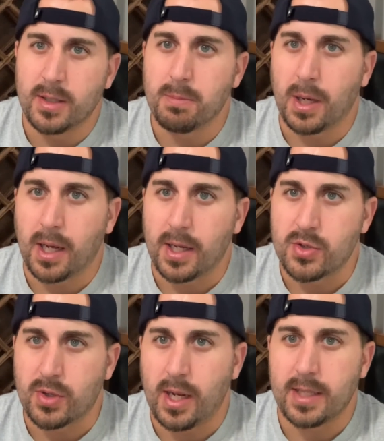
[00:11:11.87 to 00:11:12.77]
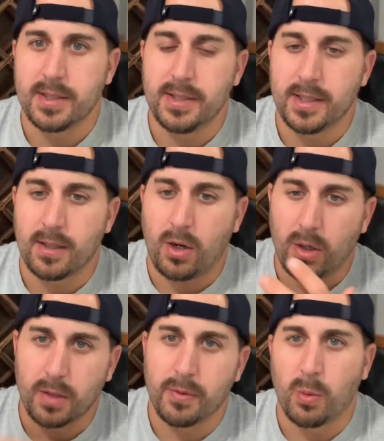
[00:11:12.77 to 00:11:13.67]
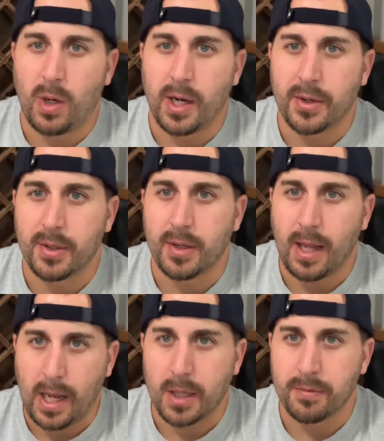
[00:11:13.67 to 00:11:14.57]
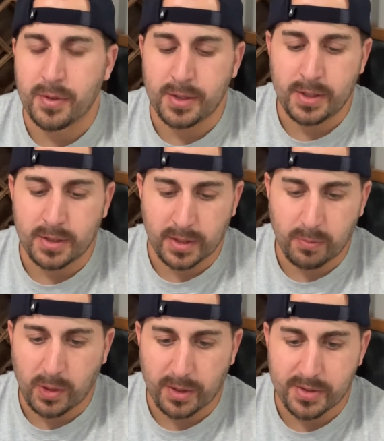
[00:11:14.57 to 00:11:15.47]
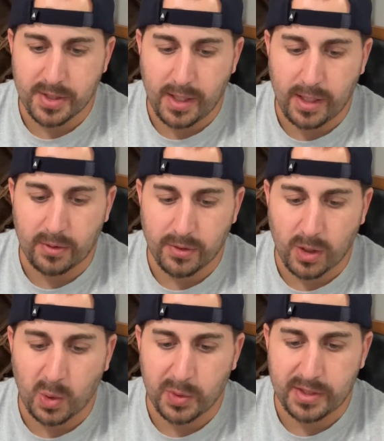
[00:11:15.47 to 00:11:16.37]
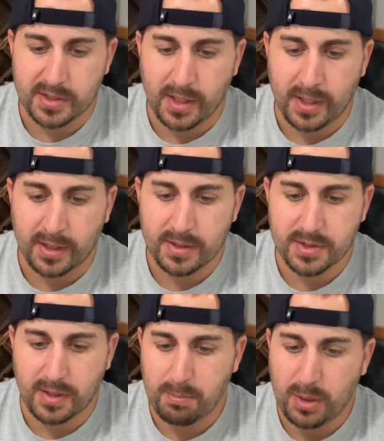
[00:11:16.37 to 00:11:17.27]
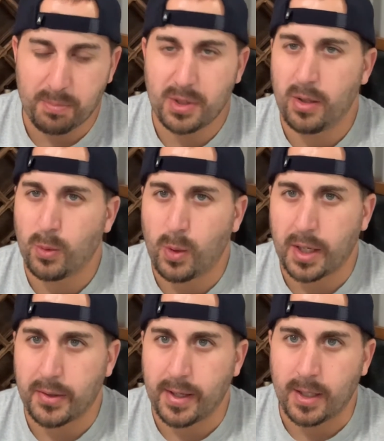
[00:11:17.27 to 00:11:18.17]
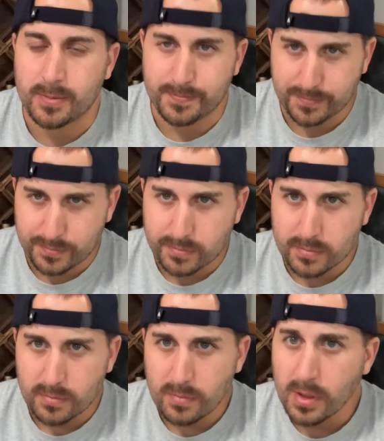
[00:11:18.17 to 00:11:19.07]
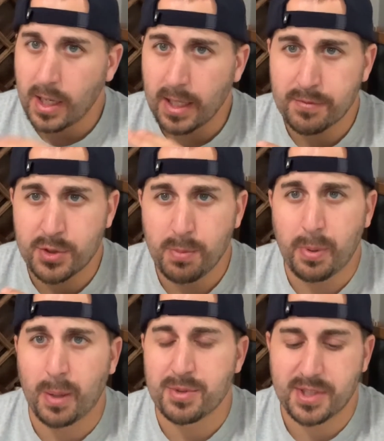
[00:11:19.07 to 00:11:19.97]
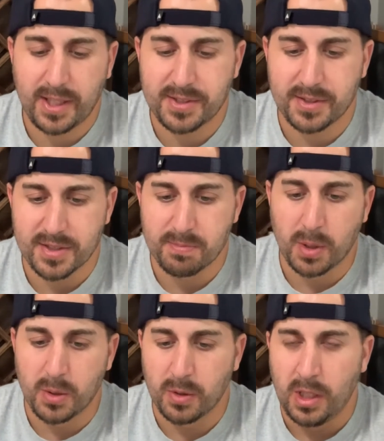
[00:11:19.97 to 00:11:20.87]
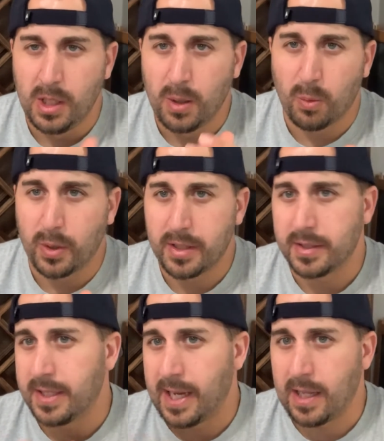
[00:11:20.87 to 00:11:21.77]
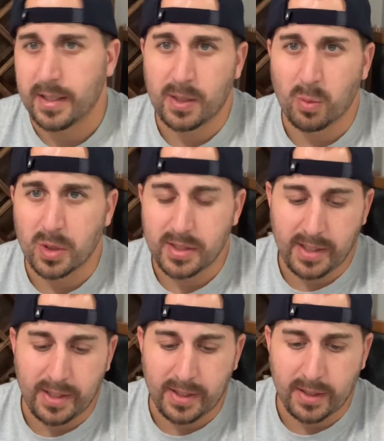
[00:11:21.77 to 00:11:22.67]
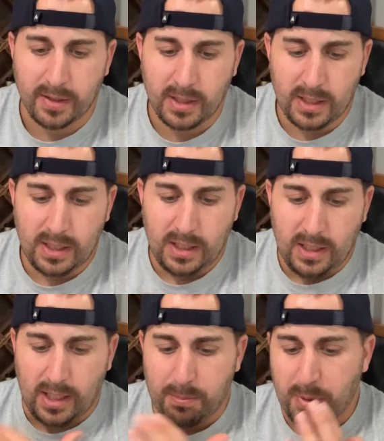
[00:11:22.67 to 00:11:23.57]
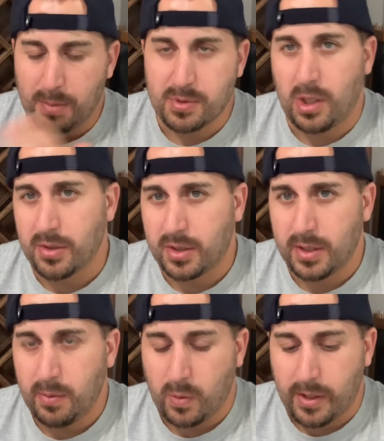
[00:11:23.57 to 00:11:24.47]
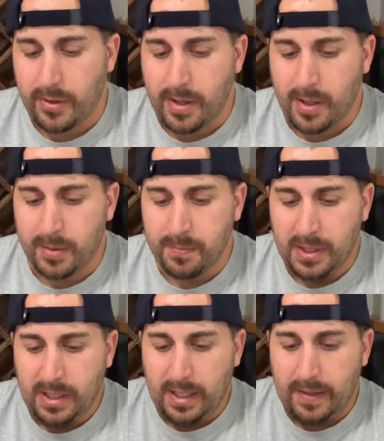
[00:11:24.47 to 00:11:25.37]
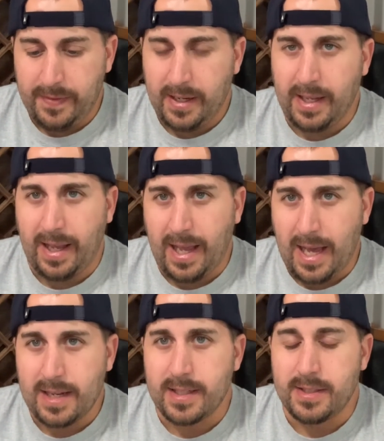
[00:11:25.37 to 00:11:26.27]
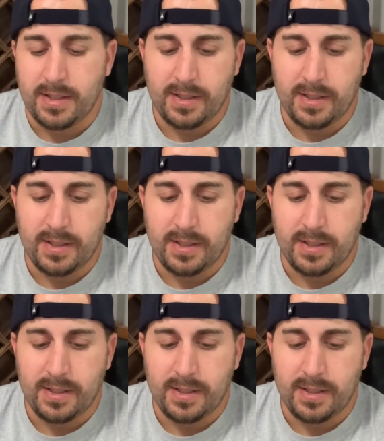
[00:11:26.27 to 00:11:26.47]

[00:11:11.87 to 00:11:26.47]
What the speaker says: by trying to get all of the water out of the clean water tank or the holding tank. So I pumped all the water out. I have 2 pump sinks in this boat, one in the galley and one in the head. I pumped all the clean water out, and then I added